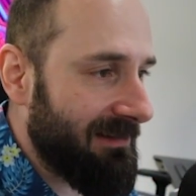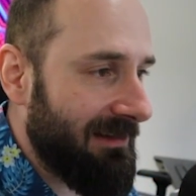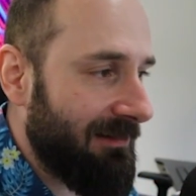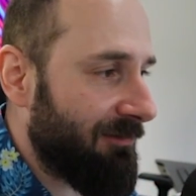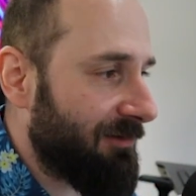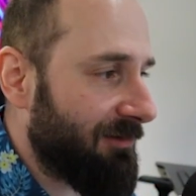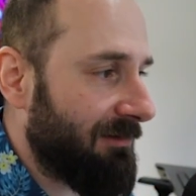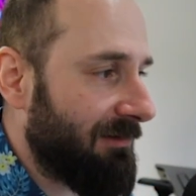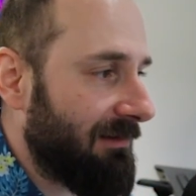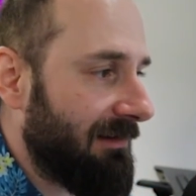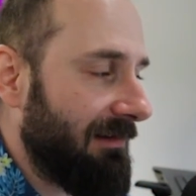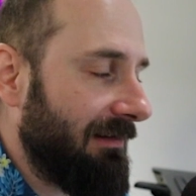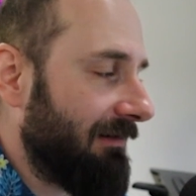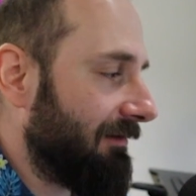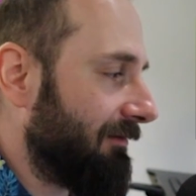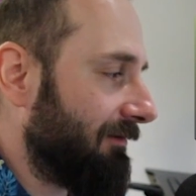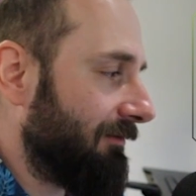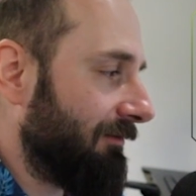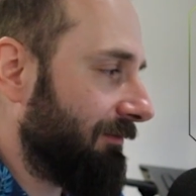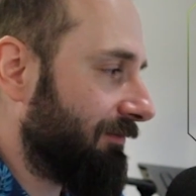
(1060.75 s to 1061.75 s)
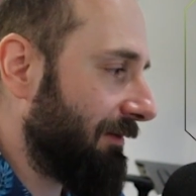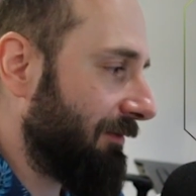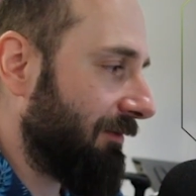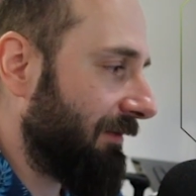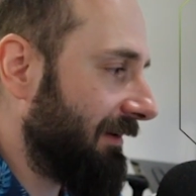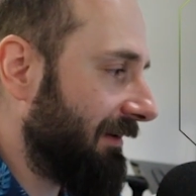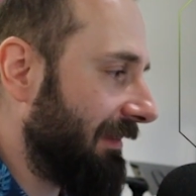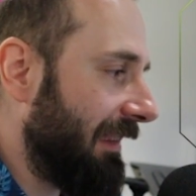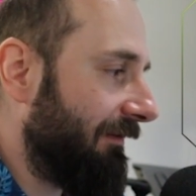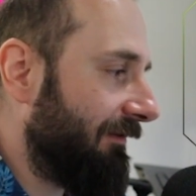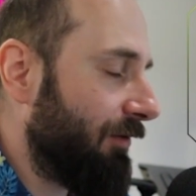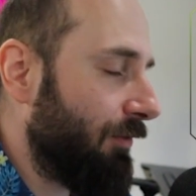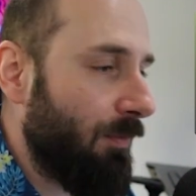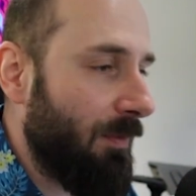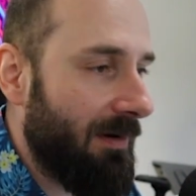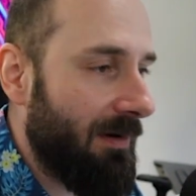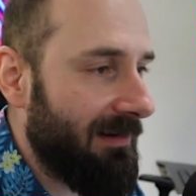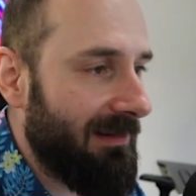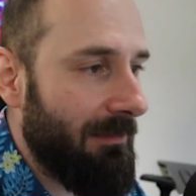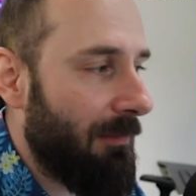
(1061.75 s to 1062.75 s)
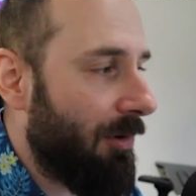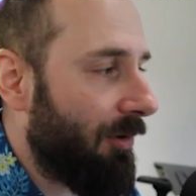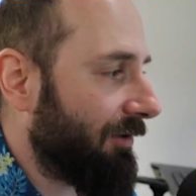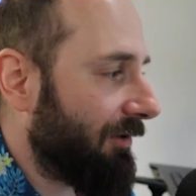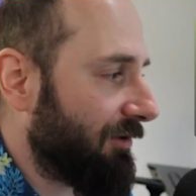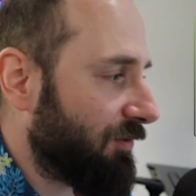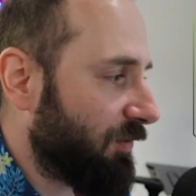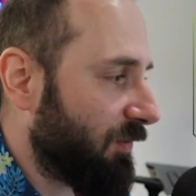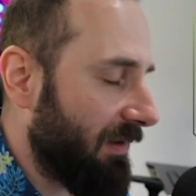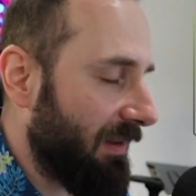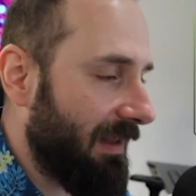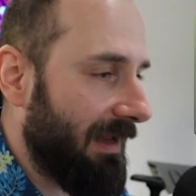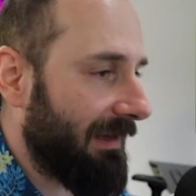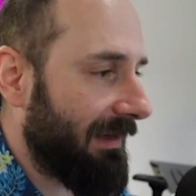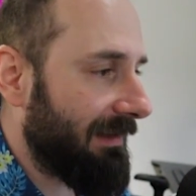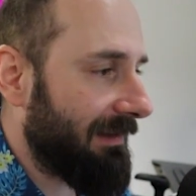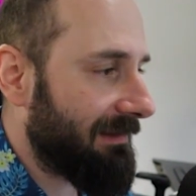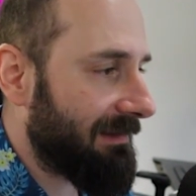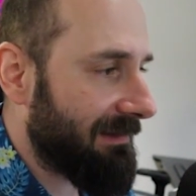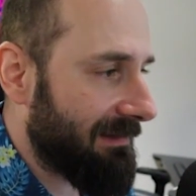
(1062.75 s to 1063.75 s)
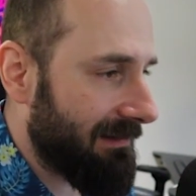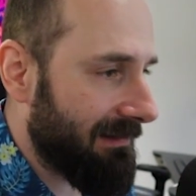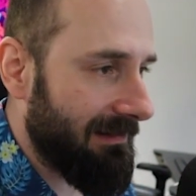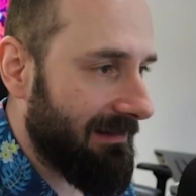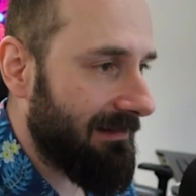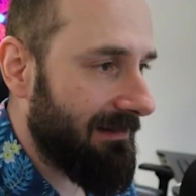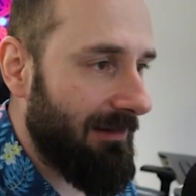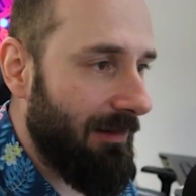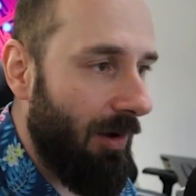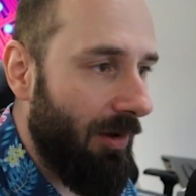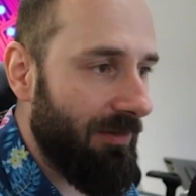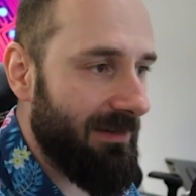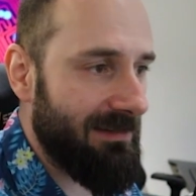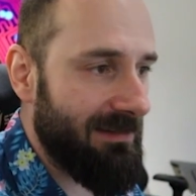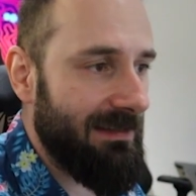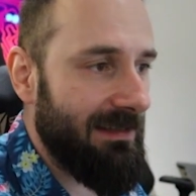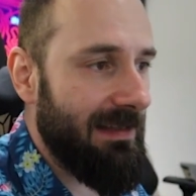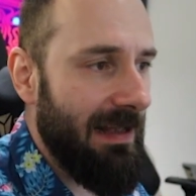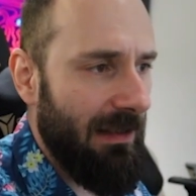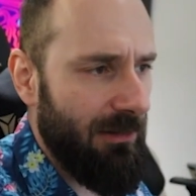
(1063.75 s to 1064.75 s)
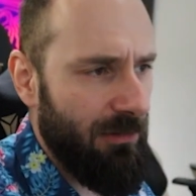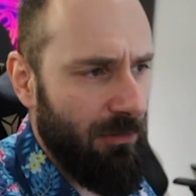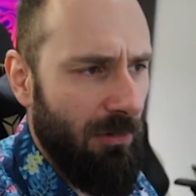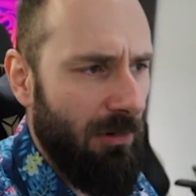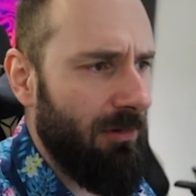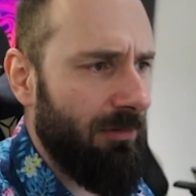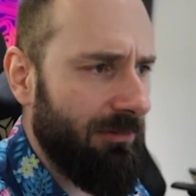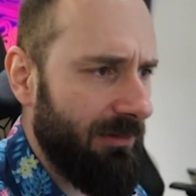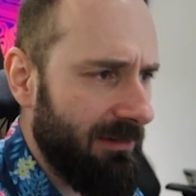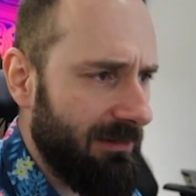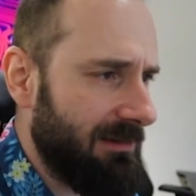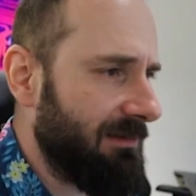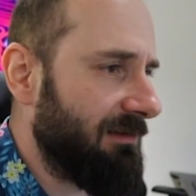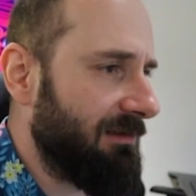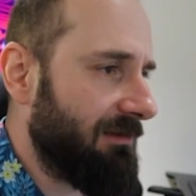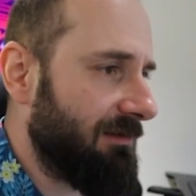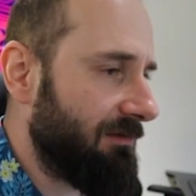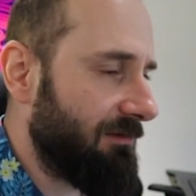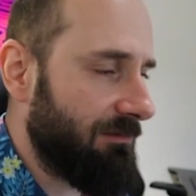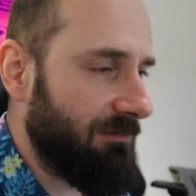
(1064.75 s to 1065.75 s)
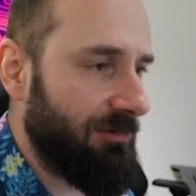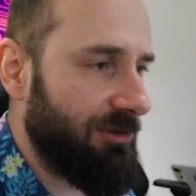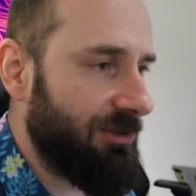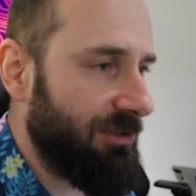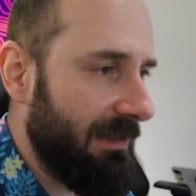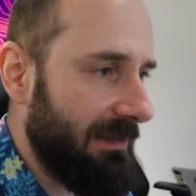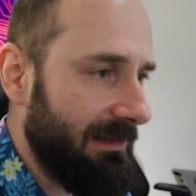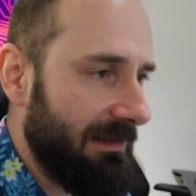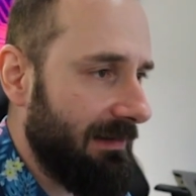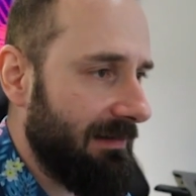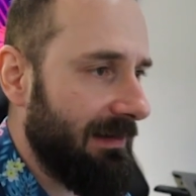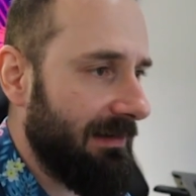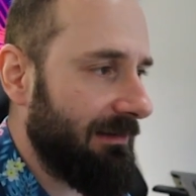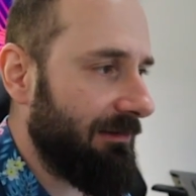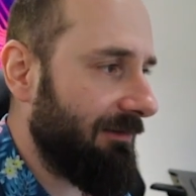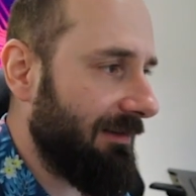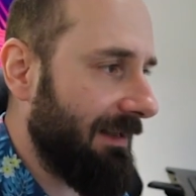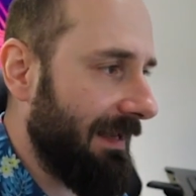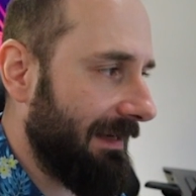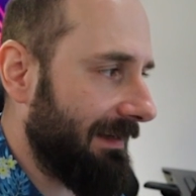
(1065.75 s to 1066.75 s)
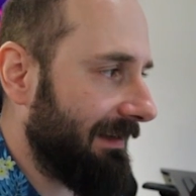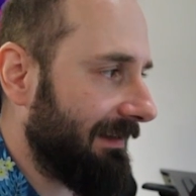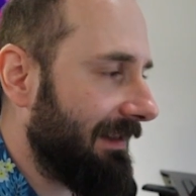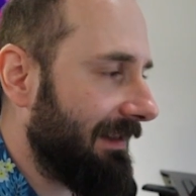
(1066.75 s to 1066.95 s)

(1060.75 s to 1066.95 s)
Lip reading: There probably never were the models when I can honestly tell you, oh, this is shit and I don't like it.